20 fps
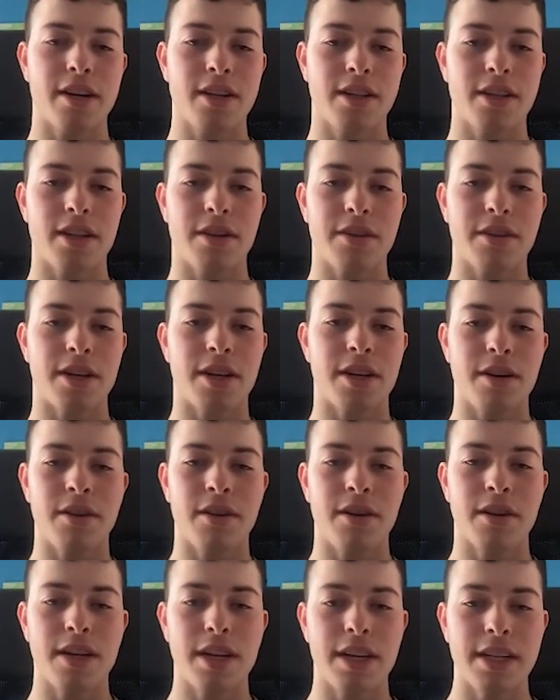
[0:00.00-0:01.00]
So,
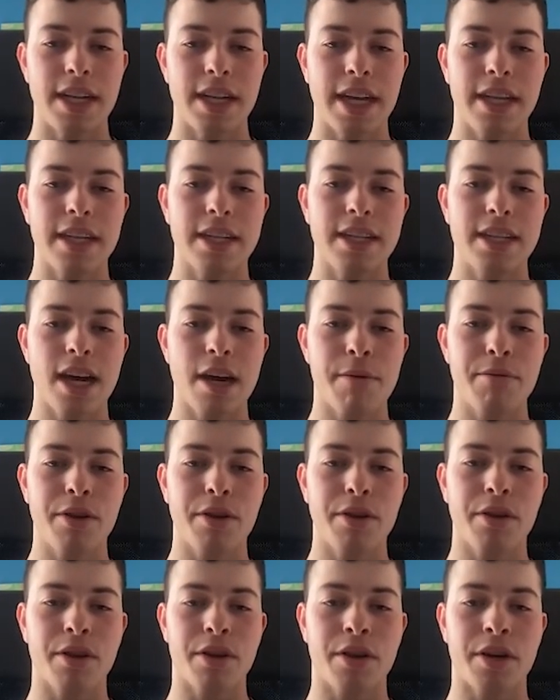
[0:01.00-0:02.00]
take this time to
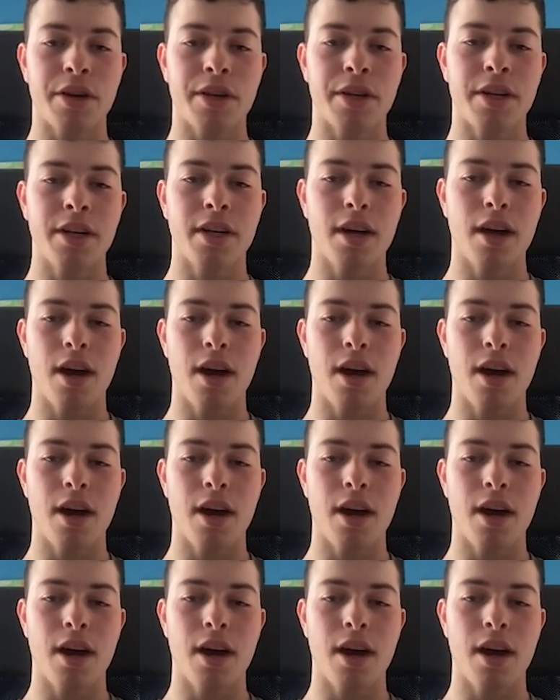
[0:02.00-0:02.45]
learn,